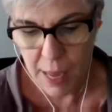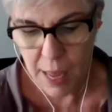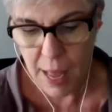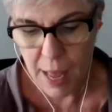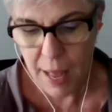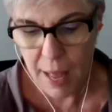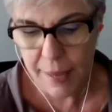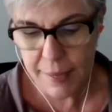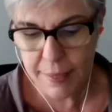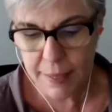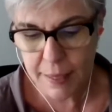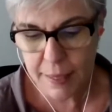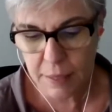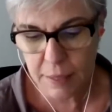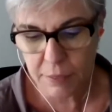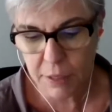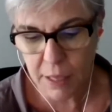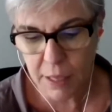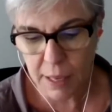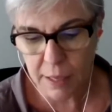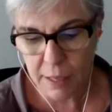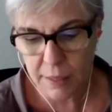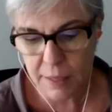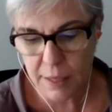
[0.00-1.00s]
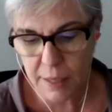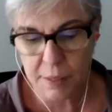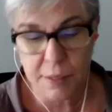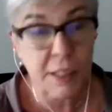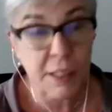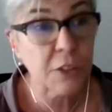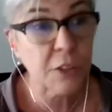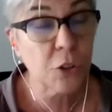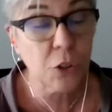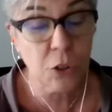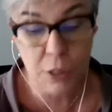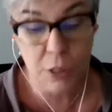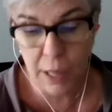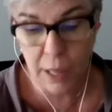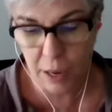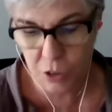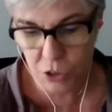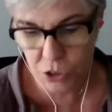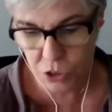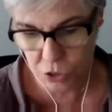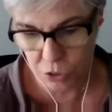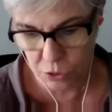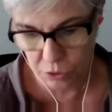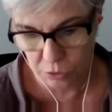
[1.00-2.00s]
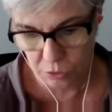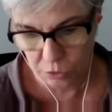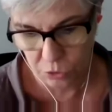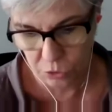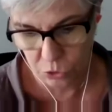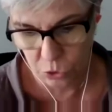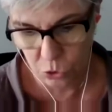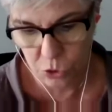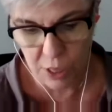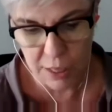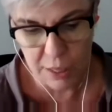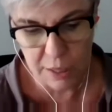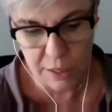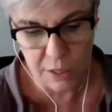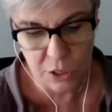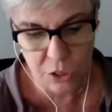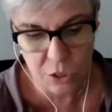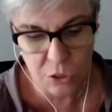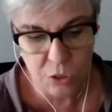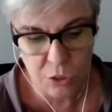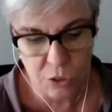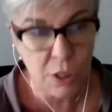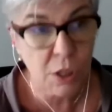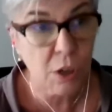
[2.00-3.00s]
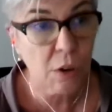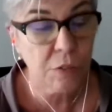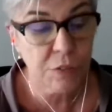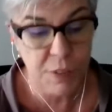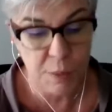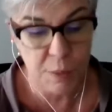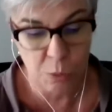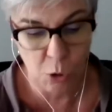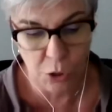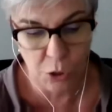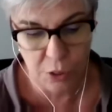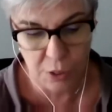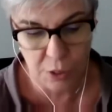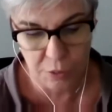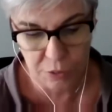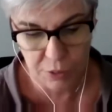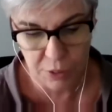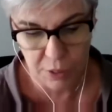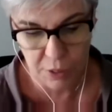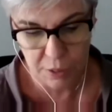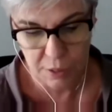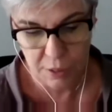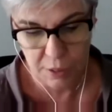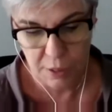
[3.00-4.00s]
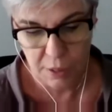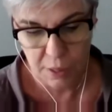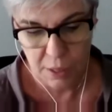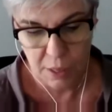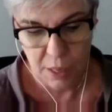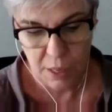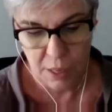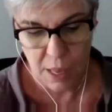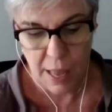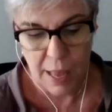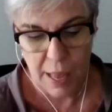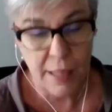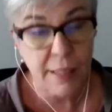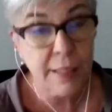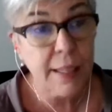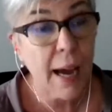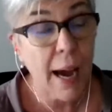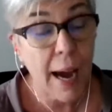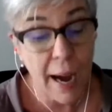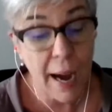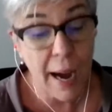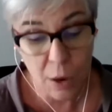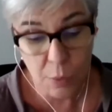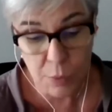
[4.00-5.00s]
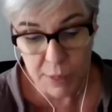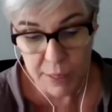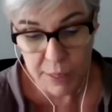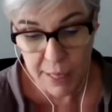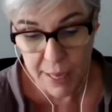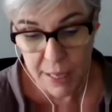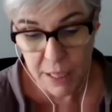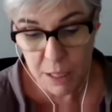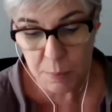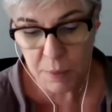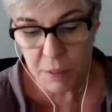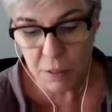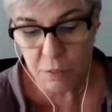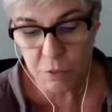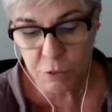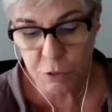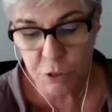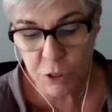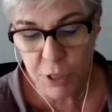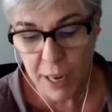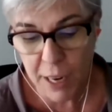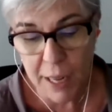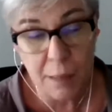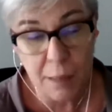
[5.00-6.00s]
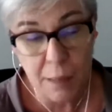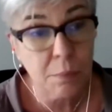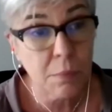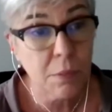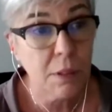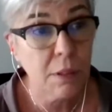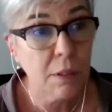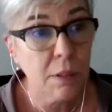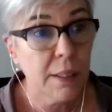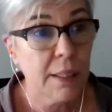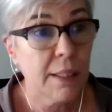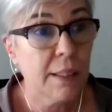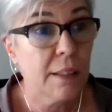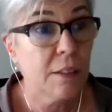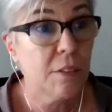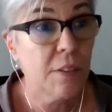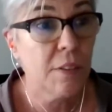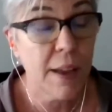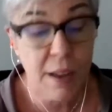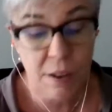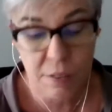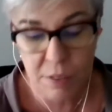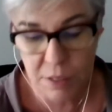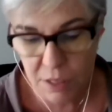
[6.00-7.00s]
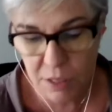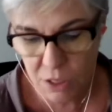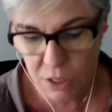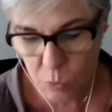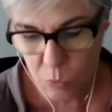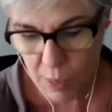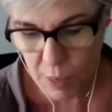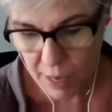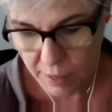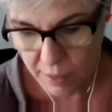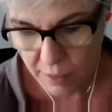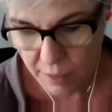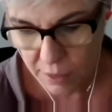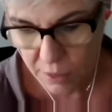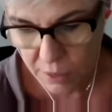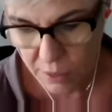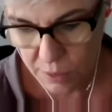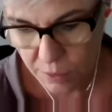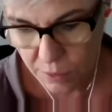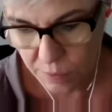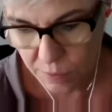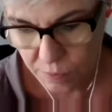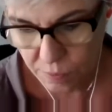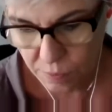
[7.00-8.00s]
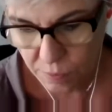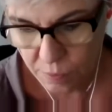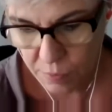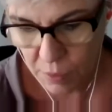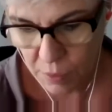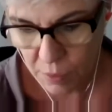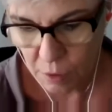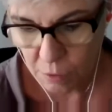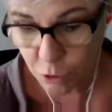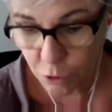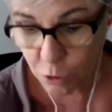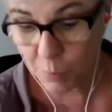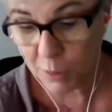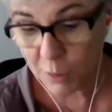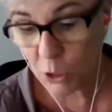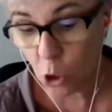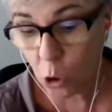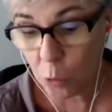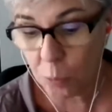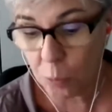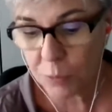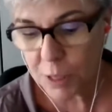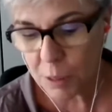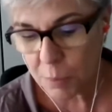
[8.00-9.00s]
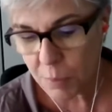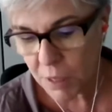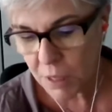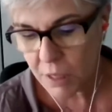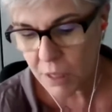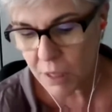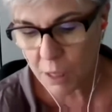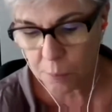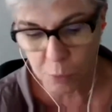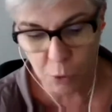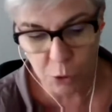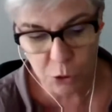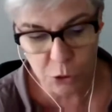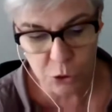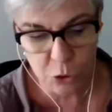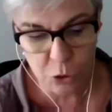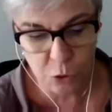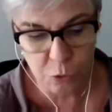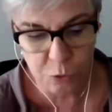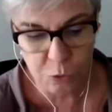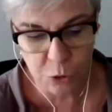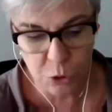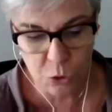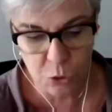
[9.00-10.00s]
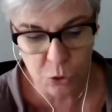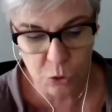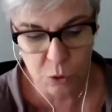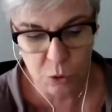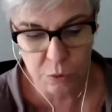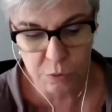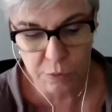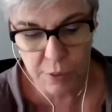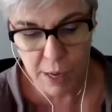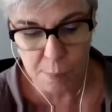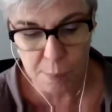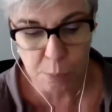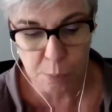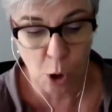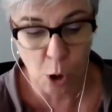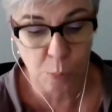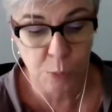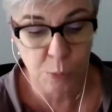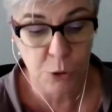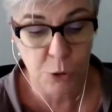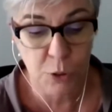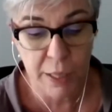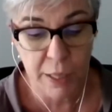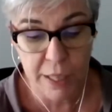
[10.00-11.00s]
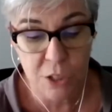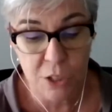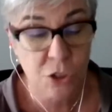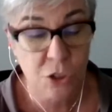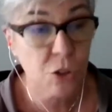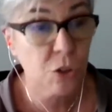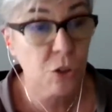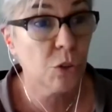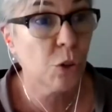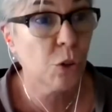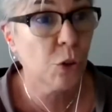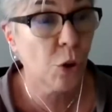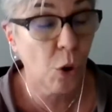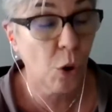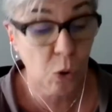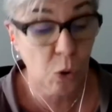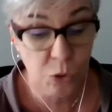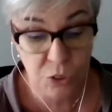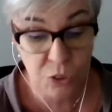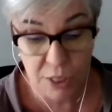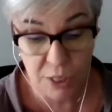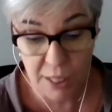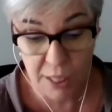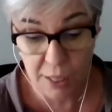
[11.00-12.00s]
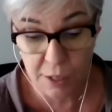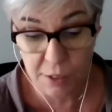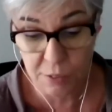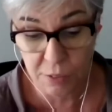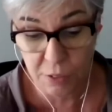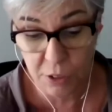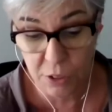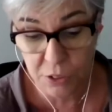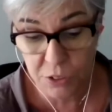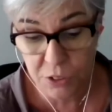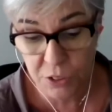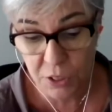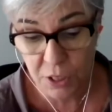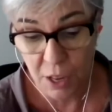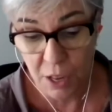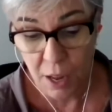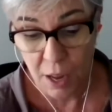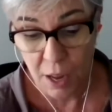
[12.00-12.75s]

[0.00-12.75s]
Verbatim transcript: has given us an introduction to the history of demography and how it has been framed in various ways. From an optimistic point of view, where uh, population growth equals